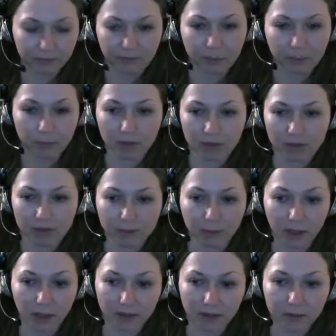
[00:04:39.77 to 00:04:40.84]
It means
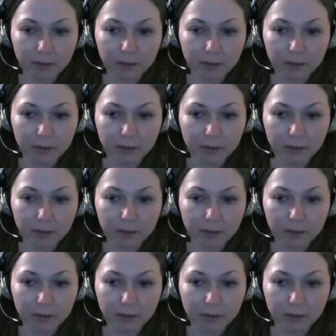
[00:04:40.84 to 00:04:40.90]
bye.